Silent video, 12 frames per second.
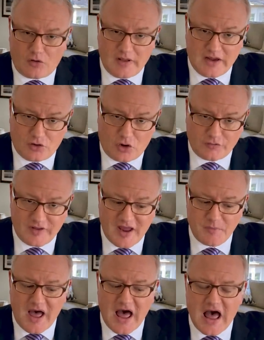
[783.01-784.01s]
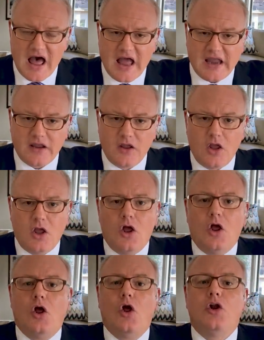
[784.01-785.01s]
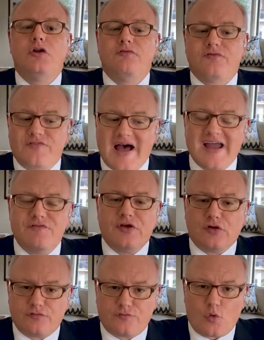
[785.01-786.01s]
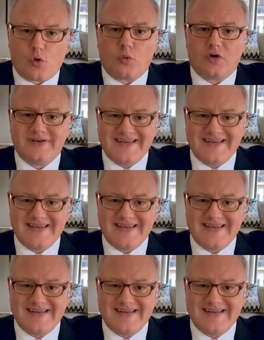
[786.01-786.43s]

an all-time high, five-year forward